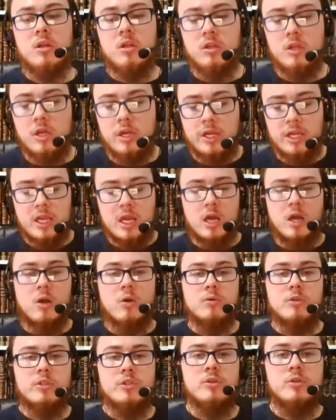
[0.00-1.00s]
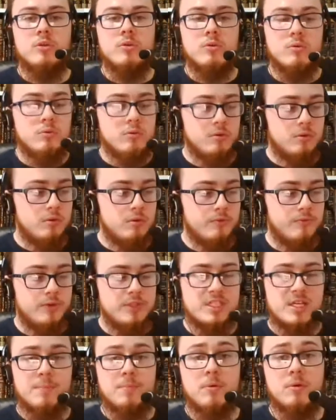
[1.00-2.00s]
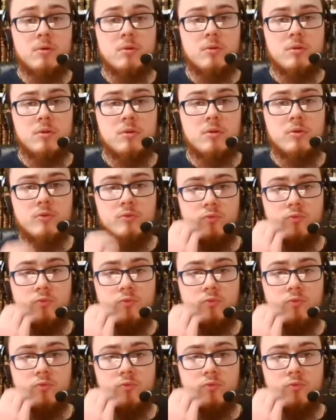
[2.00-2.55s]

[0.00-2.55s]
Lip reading: Learning how to, for example,